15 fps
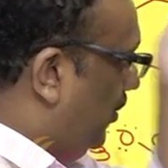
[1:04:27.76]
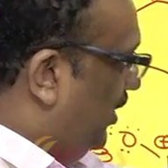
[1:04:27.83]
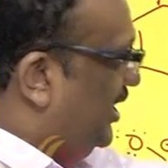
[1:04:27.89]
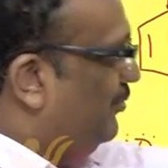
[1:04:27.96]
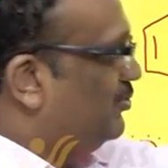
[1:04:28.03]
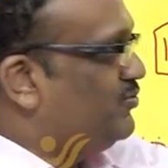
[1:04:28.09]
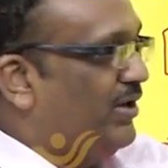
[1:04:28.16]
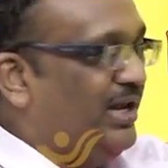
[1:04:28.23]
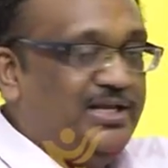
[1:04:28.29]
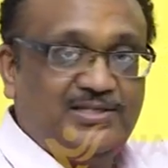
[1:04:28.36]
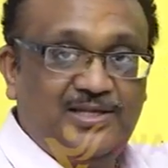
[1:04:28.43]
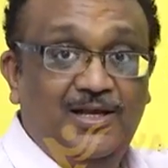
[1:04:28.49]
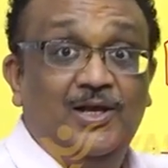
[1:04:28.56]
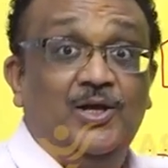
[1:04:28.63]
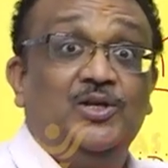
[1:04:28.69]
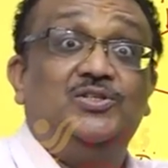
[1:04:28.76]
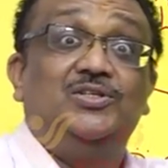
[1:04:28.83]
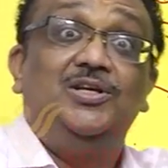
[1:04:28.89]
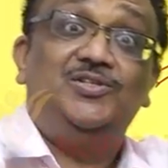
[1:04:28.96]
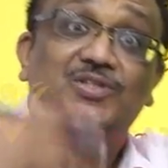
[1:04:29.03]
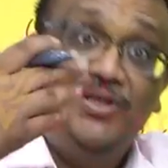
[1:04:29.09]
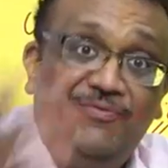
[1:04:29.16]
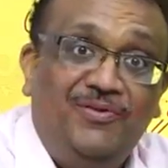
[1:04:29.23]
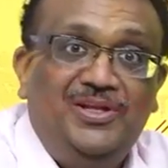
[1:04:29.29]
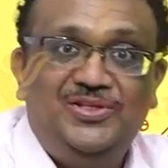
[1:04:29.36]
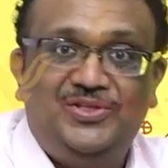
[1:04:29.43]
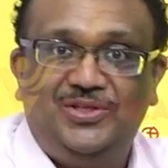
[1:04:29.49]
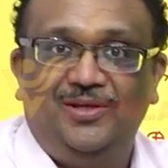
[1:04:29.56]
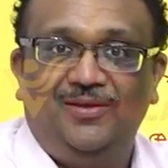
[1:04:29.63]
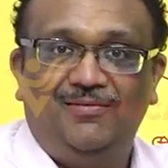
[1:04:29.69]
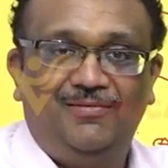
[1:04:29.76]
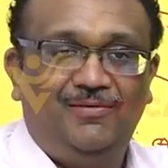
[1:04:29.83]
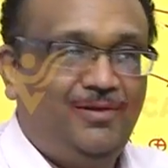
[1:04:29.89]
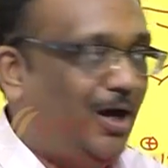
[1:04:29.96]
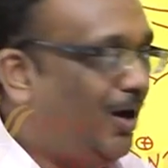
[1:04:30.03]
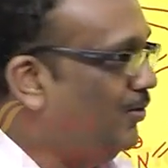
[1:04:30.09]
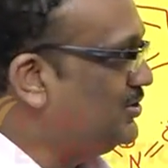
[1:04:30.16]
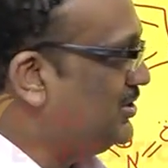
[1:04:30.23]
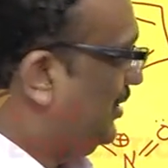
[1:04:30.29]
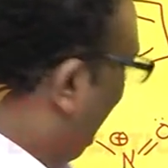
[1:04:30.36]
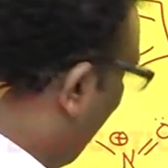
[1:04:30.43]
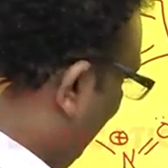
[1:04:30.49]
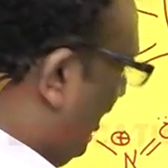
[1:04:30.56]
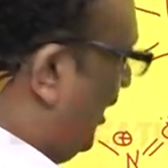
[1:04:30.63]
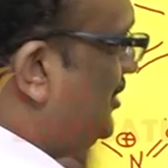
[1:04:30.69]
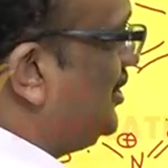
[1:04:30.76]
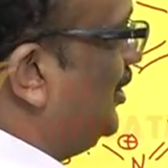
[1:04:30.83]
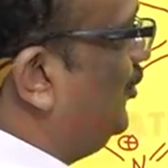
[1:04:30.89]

But D was very easy. C is even easier. How is it? I'll tell